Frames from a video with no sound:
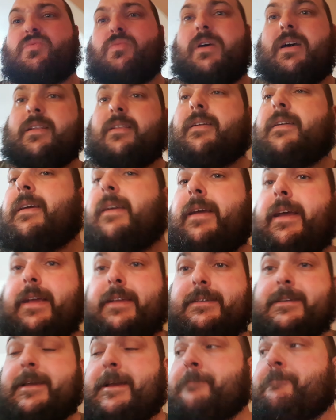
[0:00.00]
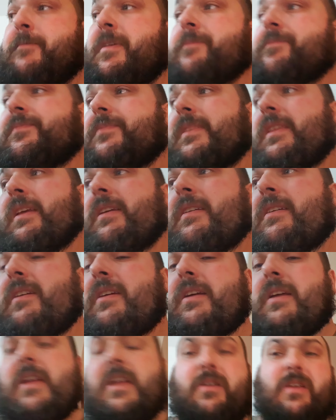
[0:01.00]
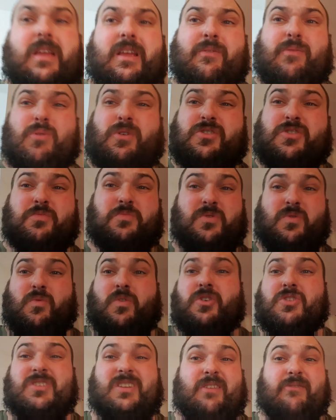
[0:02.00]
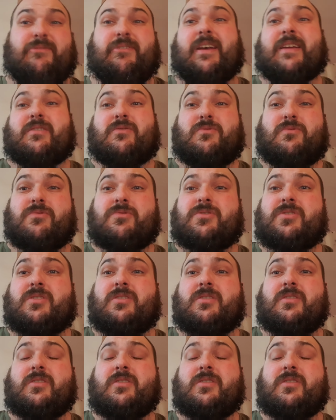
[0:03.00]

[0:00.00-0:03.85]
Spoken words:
well is, if worse comes to worse and it fails,